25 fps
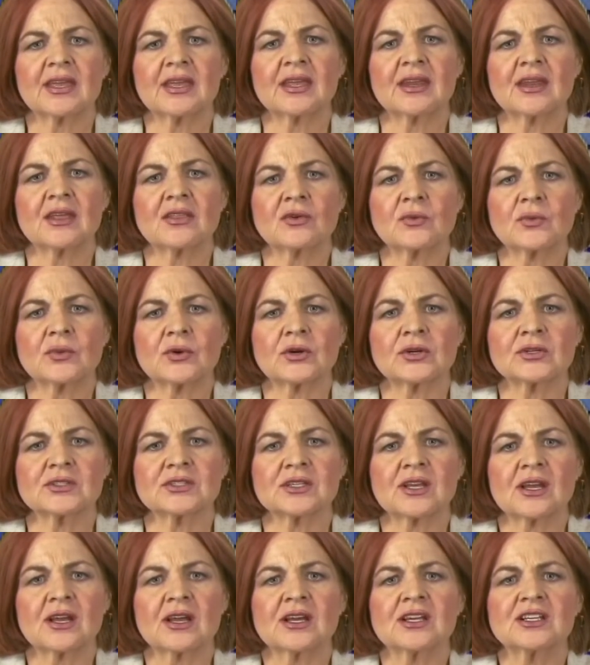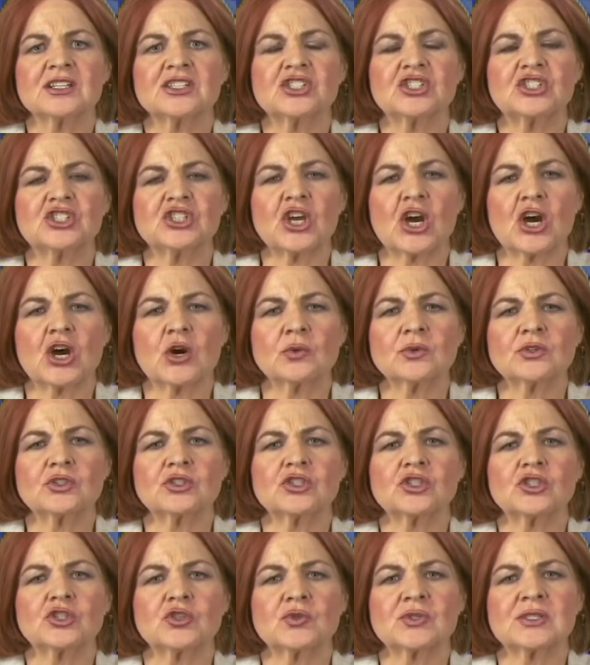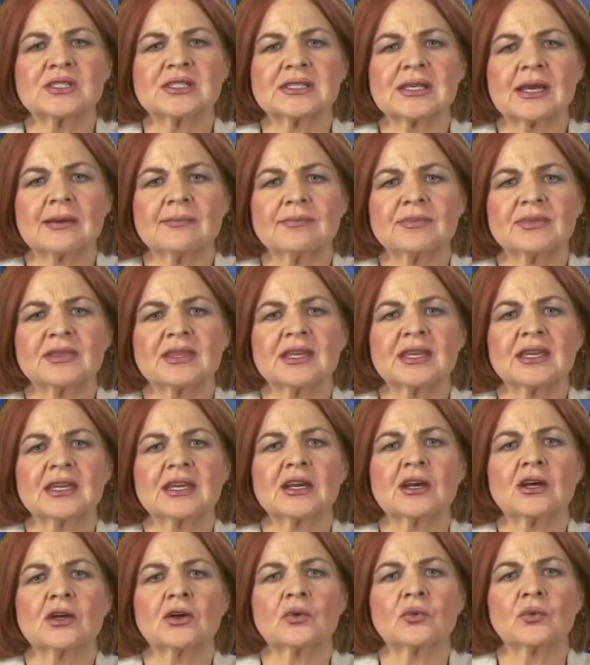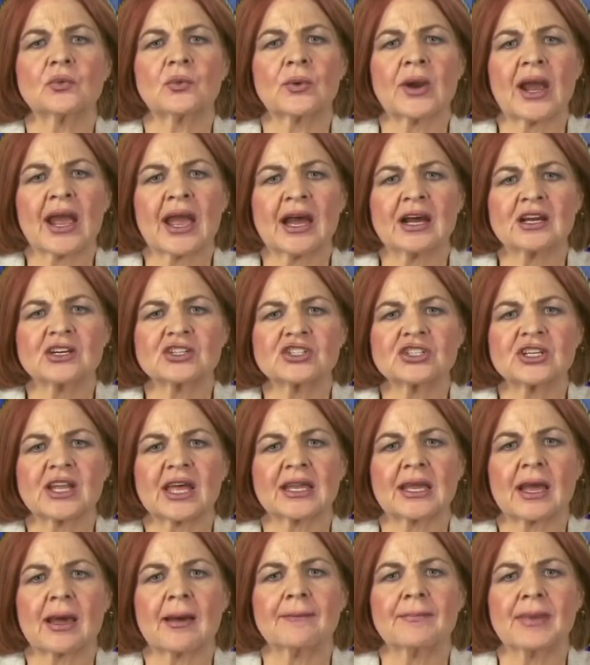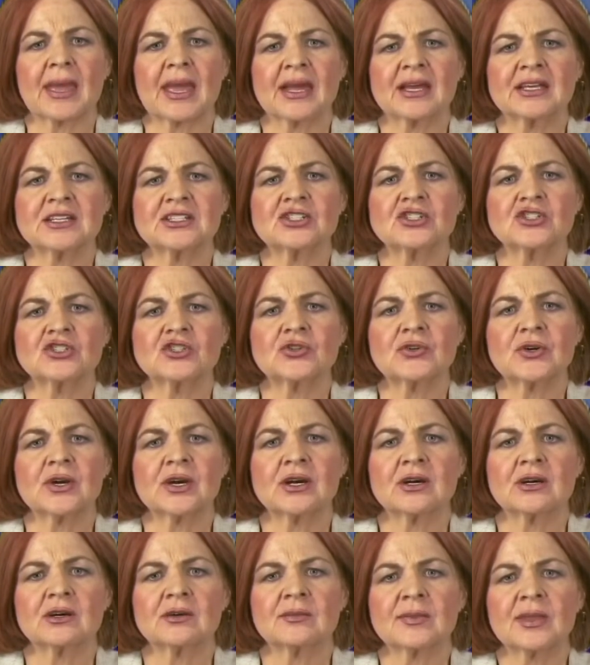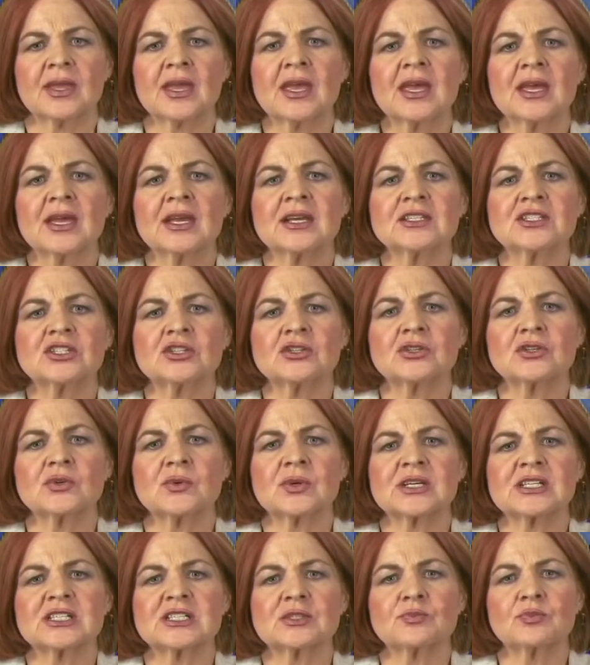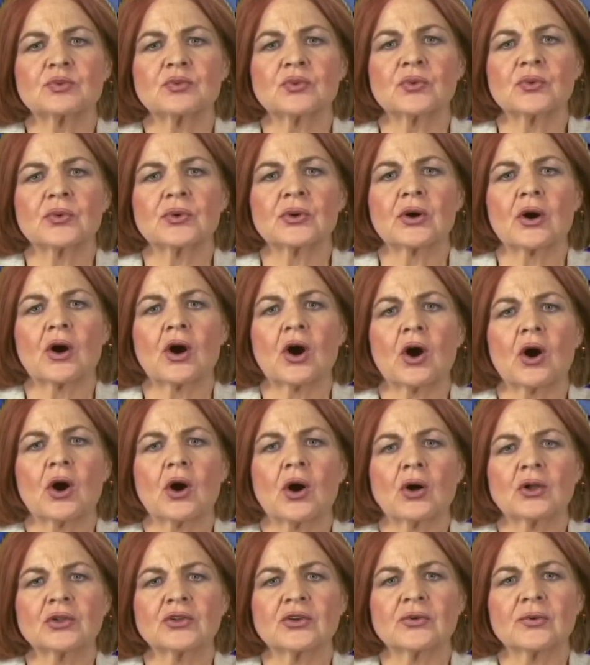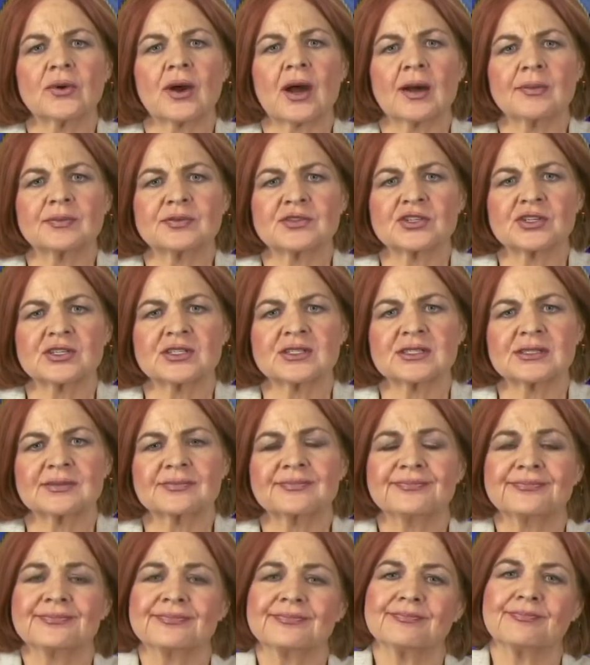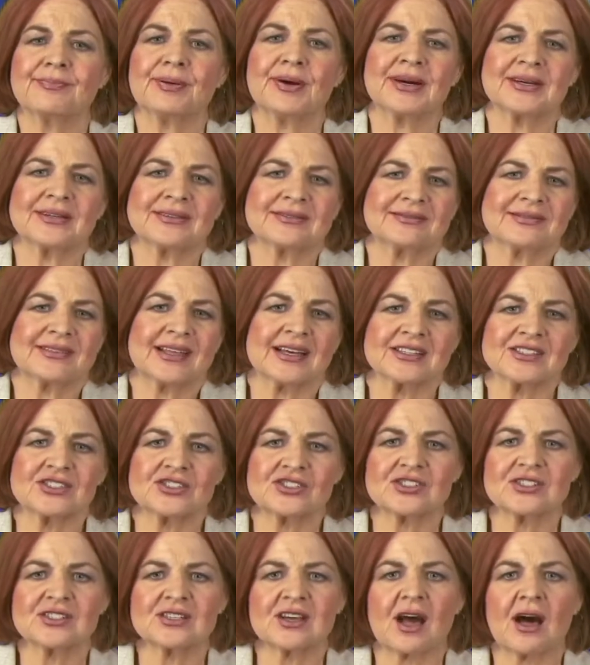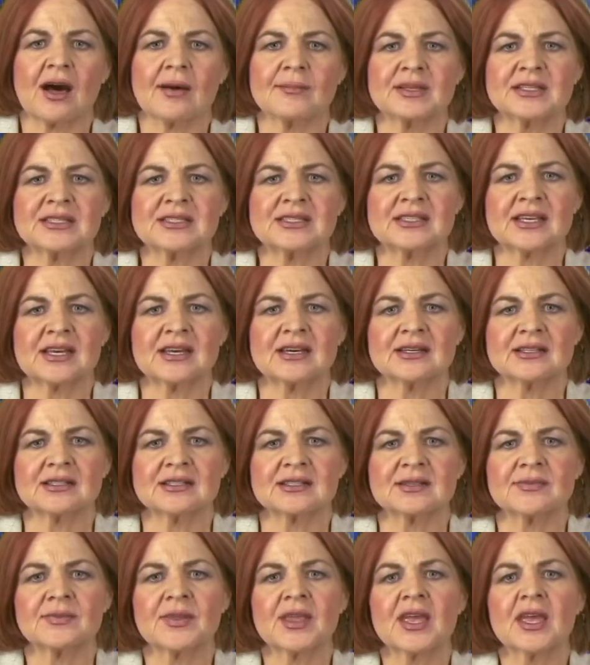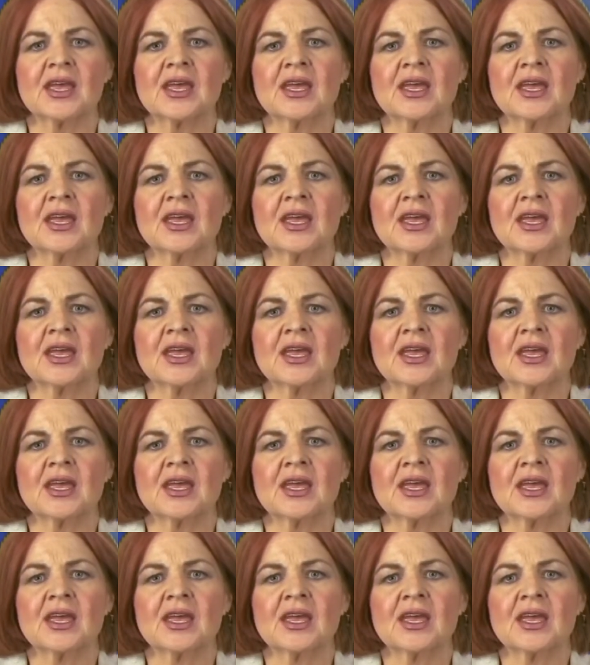In other words, don't do something rash like abandon your home until you explore all your options. But that's just common sense.